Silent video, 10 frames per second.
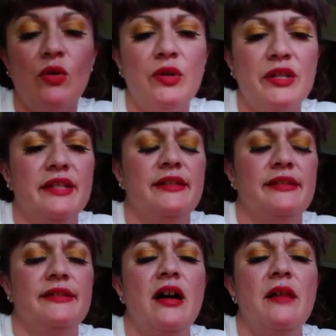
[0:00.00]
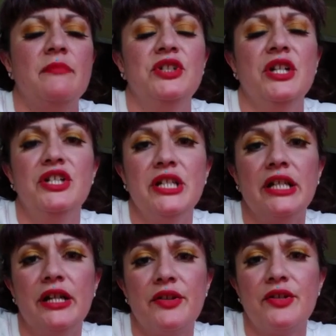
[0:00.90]
or to stop
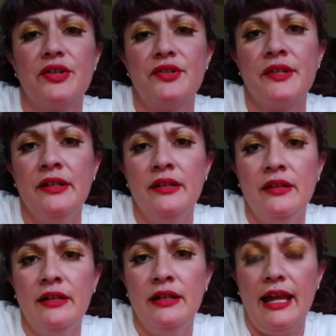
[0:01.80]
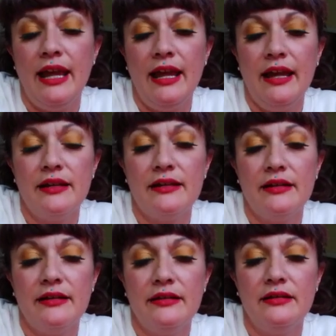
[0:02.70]
judging others
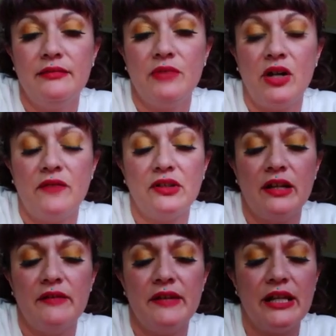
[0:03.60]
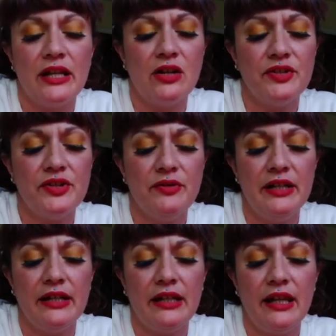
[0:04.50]
and um, offer love. It could also
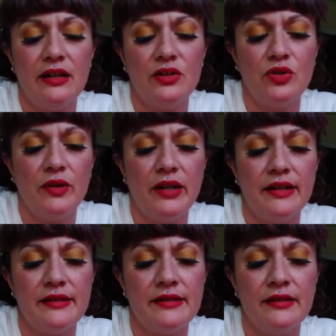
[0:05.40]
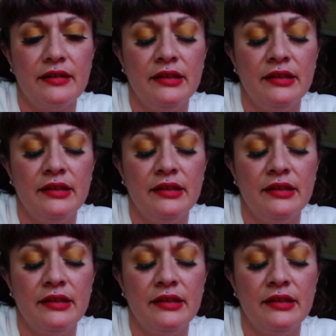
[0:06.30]
indicate a choice